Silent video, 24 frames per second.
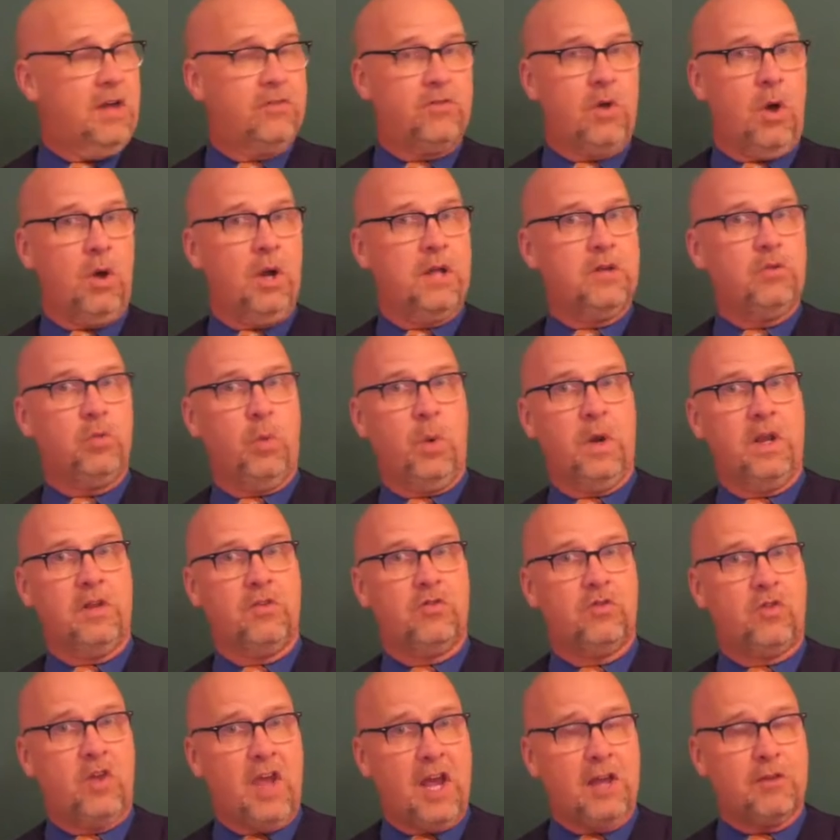whereas only
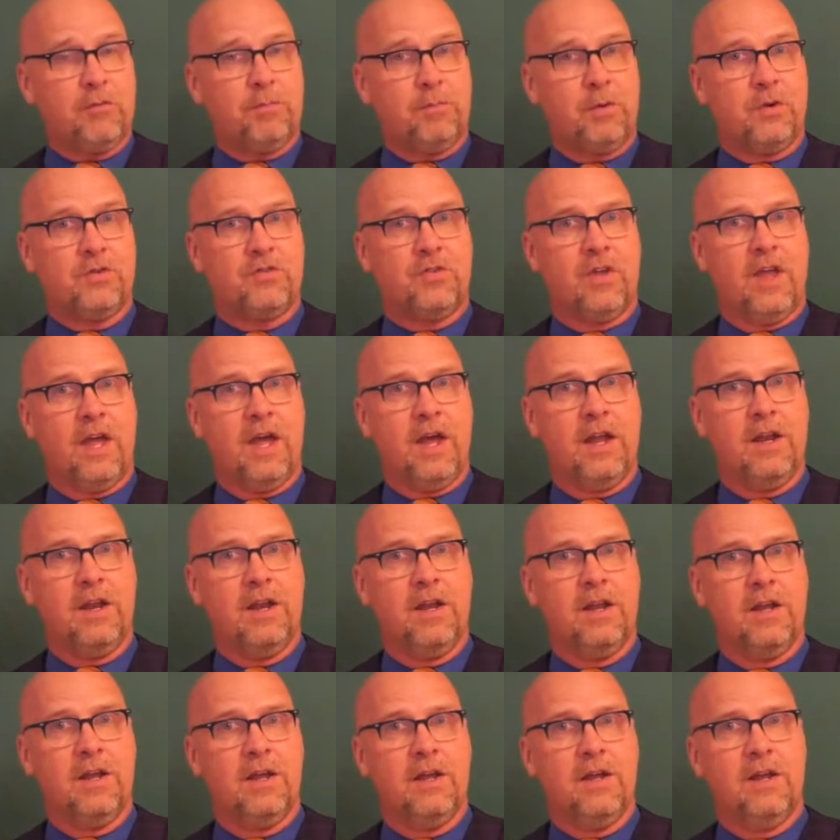
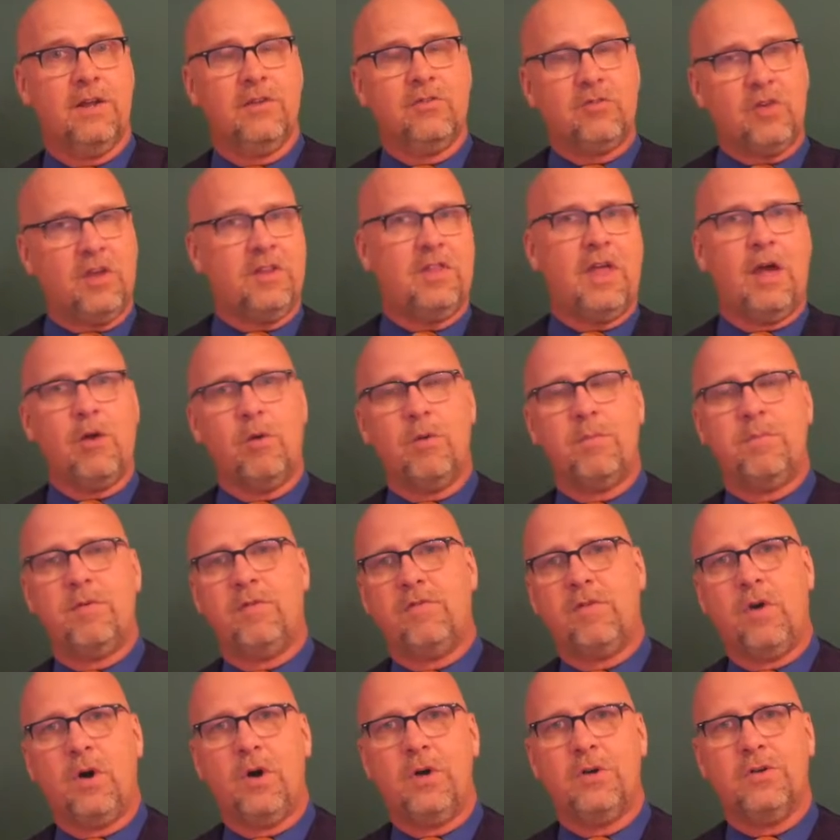26% said
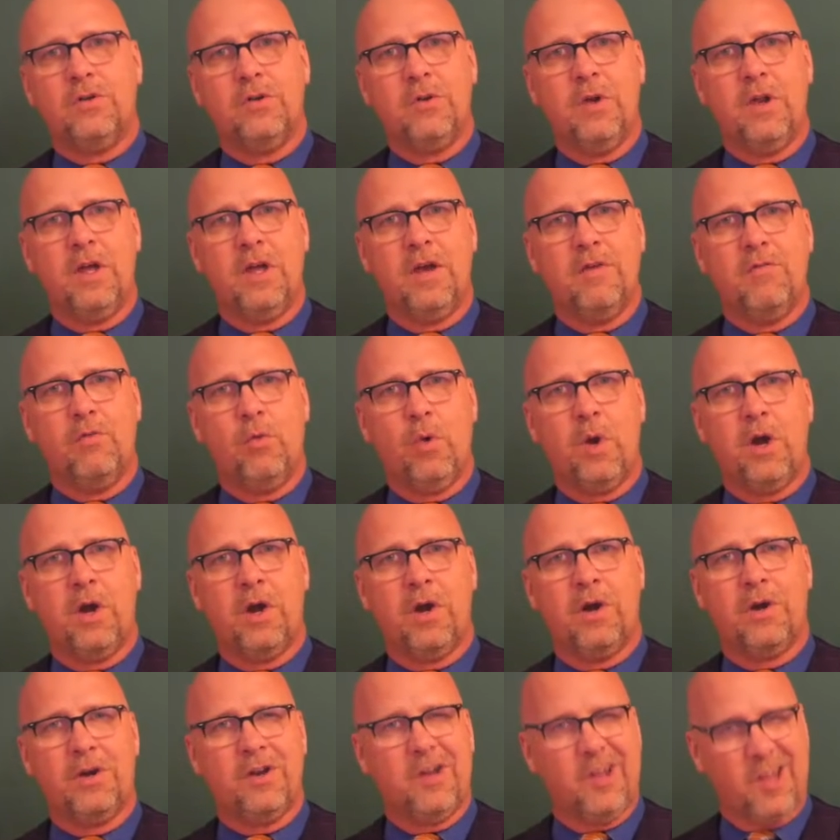they would prefer to
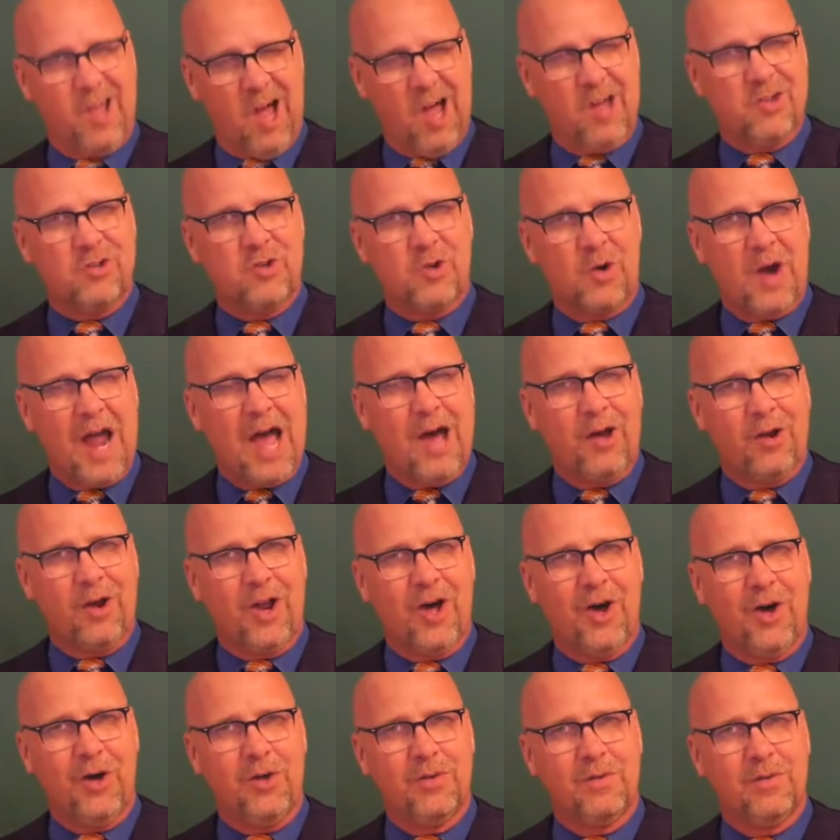live where guns are
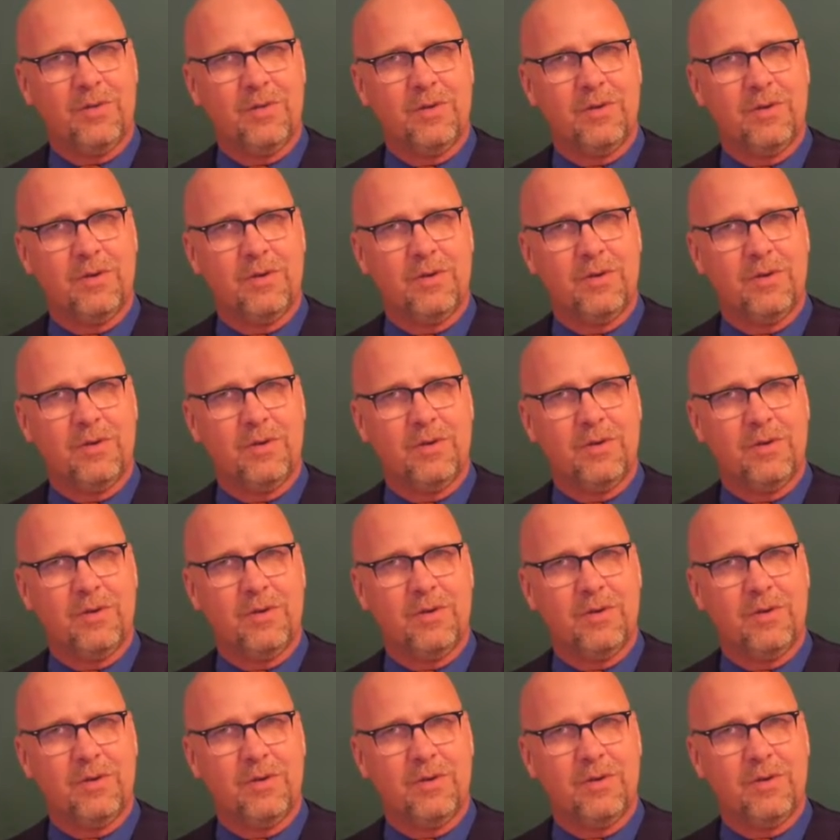outlawed.